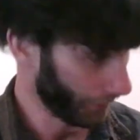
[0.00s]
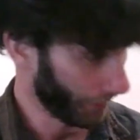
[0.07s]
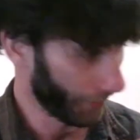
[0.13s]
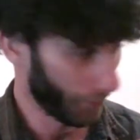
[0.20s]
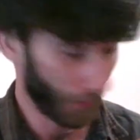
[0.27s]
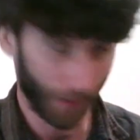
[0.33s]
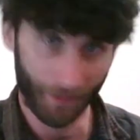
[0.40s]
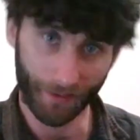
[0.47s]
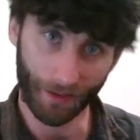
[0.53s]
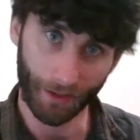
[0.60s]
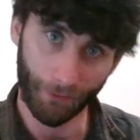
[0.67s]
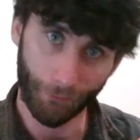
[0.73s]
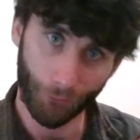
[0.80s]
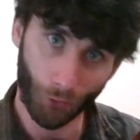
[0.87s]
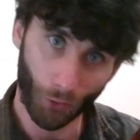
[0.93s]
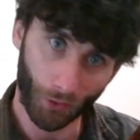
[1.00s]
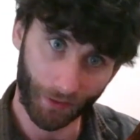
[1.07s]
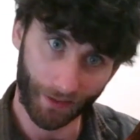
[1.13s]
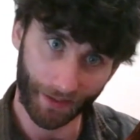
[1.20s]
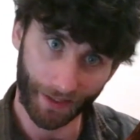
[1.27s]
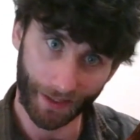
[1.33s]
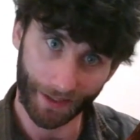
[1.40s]
is basically
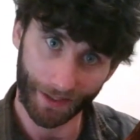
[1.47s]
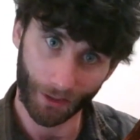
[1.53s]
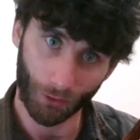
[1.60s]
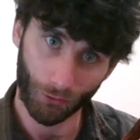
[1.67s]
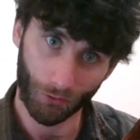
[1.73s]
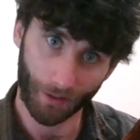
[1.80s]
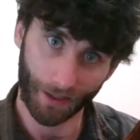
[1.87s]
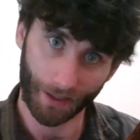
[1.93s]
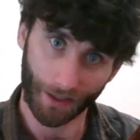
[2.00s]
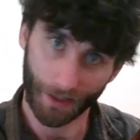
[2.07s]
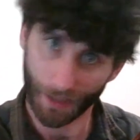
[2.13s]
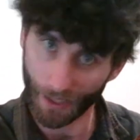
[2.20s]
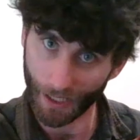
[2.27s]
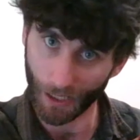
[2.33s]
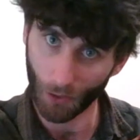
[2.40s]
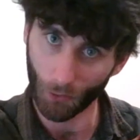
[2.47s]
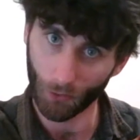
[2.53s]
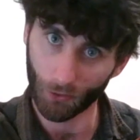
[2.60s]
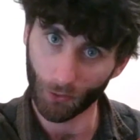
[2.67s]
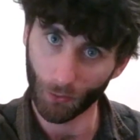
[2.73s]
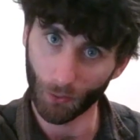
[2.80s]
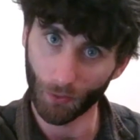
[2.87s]
forcing that inner ring out
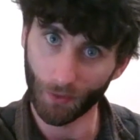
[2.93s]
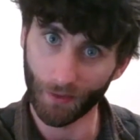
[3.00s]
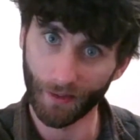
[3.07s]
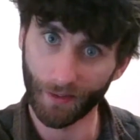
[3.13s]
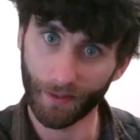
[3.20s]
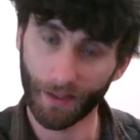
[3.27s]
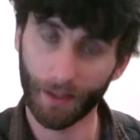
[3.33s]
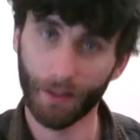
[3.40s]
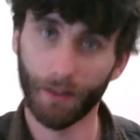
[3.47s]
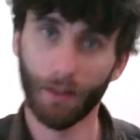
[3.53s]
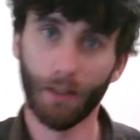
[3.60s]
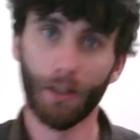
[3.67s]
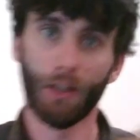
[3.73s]
towards the skin,